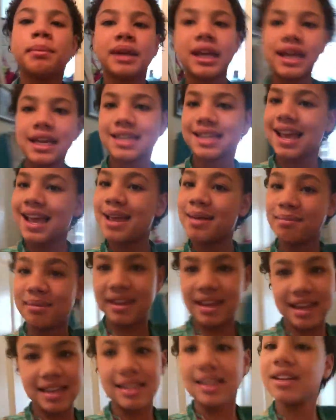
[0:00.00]
because I am
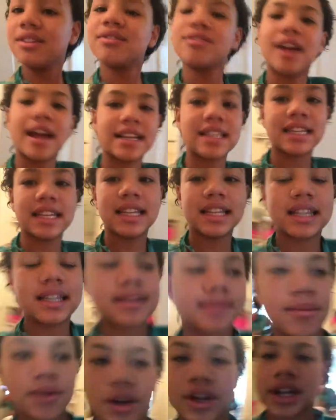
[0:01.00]
getting ready
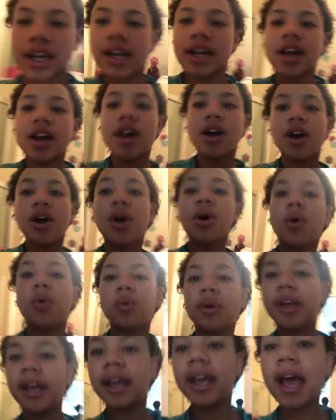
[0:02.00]
this morning.
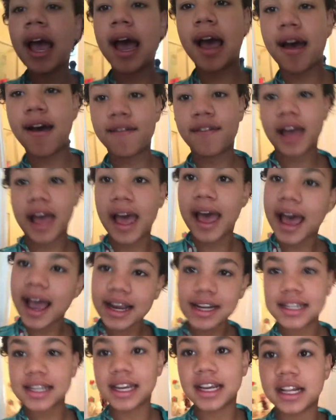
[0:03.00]
We have
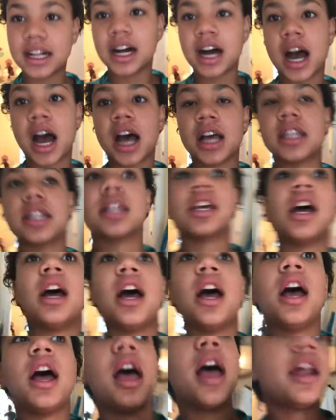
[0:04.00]
acting class,
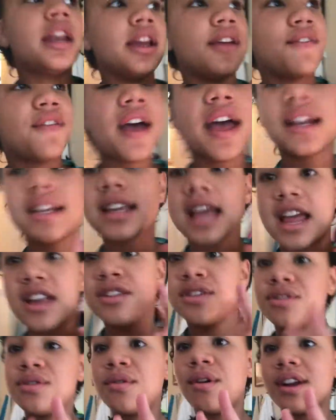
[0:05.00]
an event,
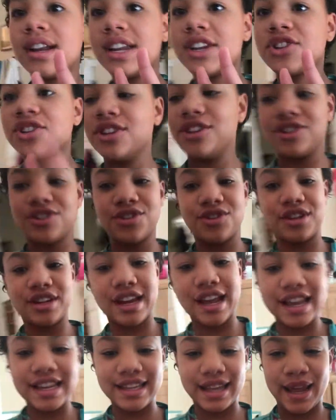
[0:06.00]
and two auditions. So
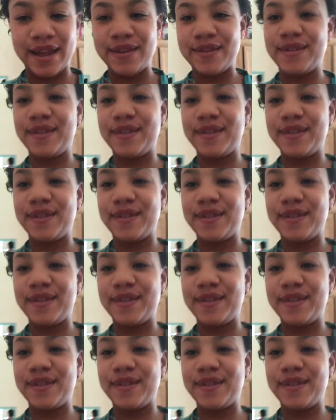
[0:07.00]
today is a